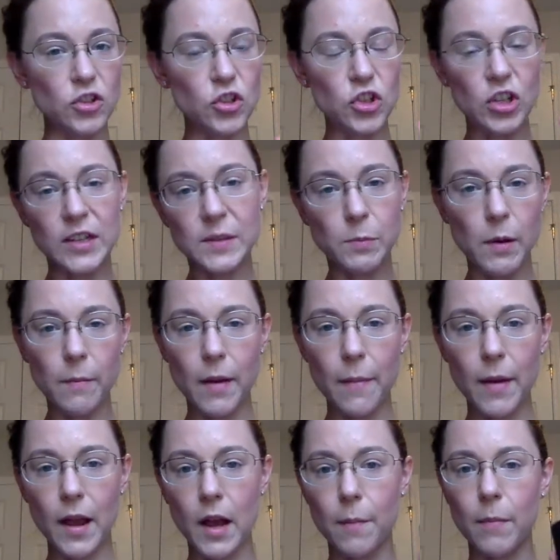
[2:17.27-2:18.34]
just put my
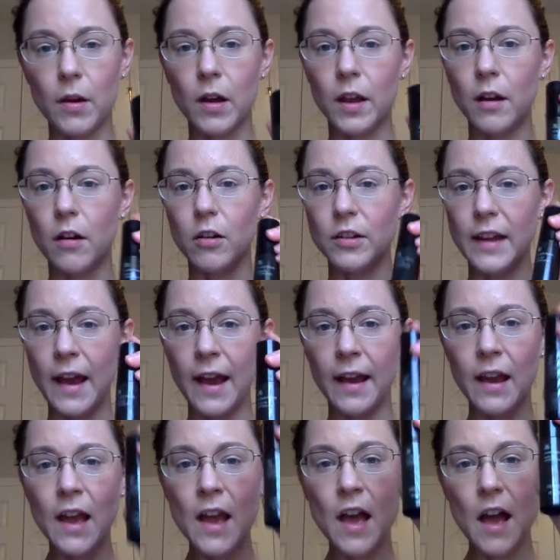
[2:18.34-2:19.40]
makeup on all
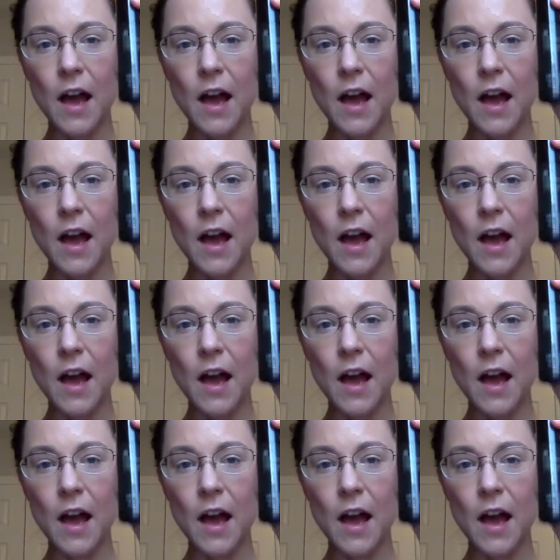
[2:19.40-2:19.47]
day,